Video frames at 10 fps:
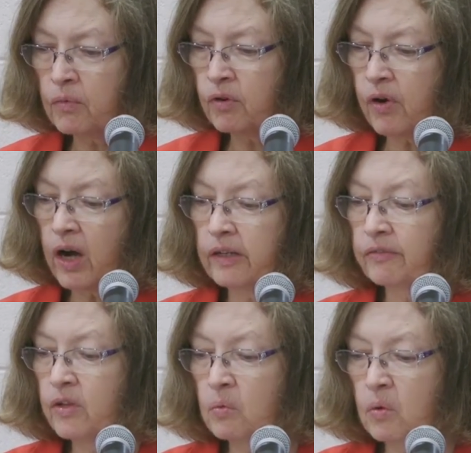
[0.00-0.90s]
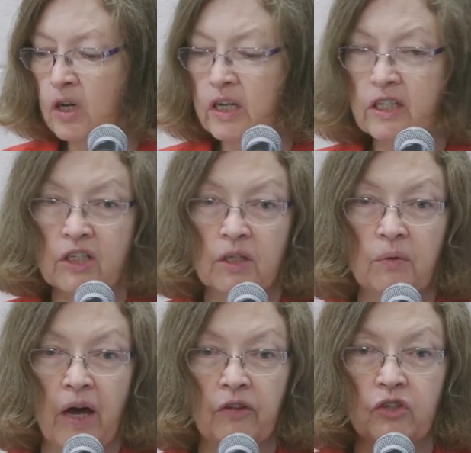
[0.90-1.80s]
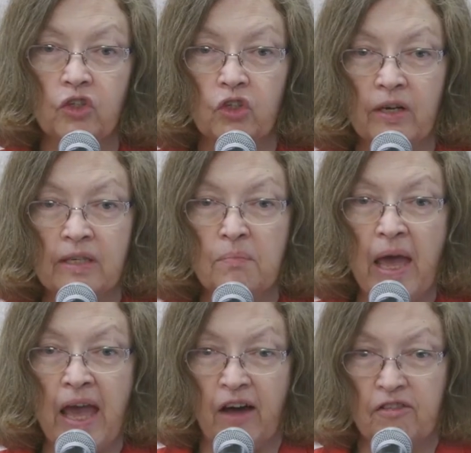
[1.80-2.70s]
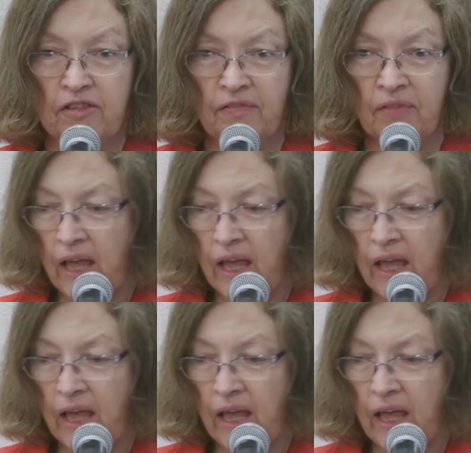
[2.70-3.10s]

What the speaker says: move on, if you would, to health insurance math.